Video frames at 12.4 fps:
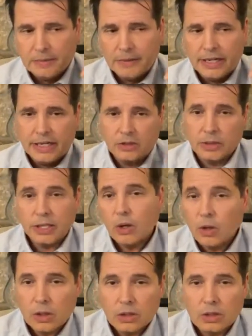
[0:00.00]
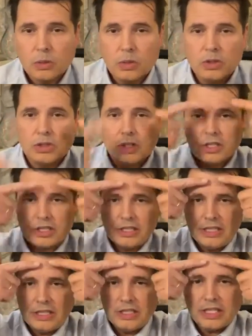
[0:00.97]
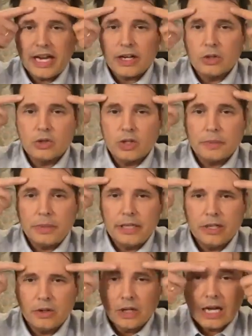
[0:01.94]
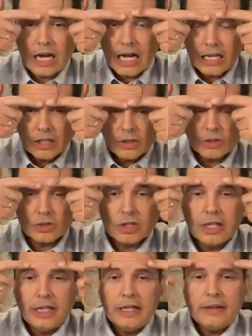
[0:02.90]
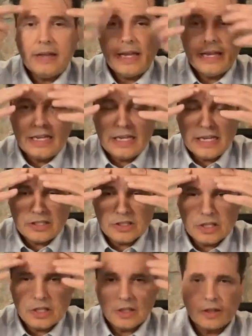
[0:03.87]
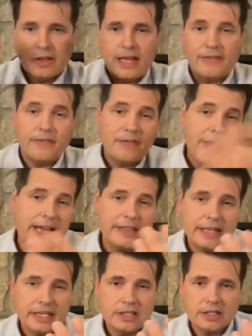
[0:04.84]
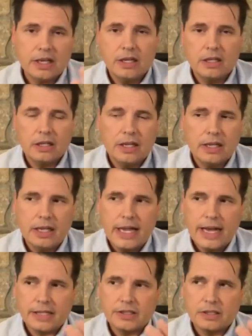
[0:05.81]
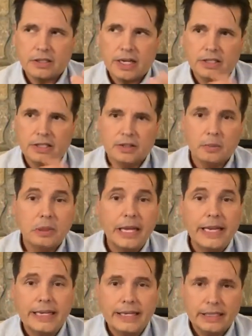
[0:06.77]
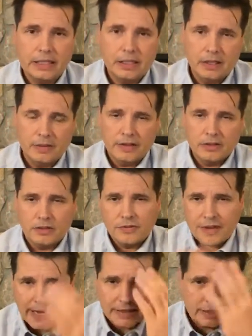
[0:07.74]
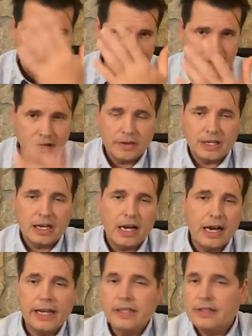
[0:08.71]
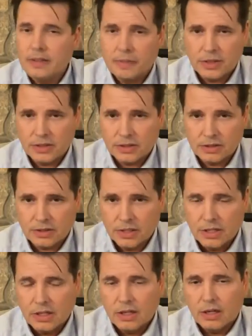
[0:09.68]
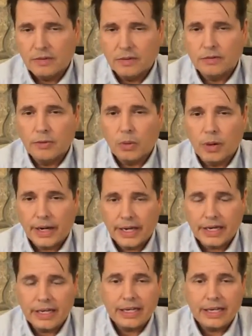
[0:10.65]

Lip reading: And as we get older, we'll start to see shadows up here and hollows, and it's that fat that acts as a blanket, that there's fat that's there that hides the muscles of our forehead.